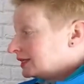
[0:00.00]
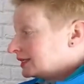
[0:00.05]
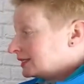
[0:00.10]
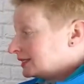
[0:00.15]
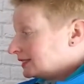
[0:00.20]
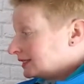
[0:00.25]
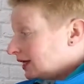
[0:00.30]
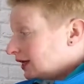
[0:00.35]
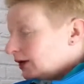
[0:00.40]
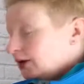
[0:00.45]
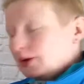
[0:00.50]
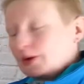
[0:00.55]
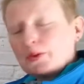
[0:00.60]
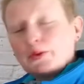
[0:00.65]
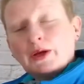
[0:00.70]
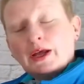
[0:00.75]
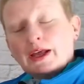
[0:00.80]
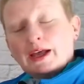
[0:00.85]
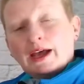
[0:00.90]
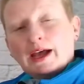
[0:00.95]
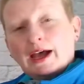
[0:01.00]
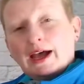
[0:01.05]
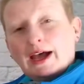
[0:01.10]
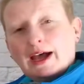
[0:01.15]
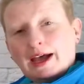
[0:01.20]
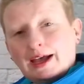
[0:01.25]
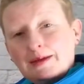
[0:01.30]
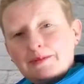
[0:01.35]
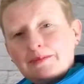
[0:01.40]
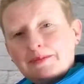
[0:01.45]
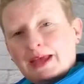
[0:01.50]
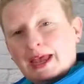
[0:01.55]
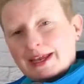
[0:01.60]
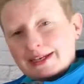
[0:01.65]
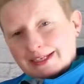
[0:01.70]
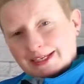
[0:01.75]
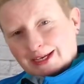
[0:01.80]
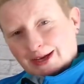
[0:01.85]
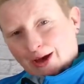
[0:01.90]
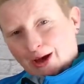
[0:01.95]
So I'm
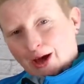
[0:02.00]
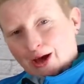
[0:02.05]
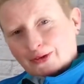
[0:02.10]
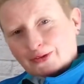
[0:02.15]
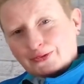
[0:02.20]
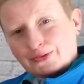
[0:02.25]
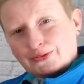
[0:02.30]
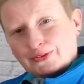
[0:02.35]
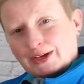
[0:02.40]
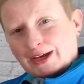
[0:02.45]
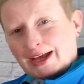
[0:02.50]
heading off.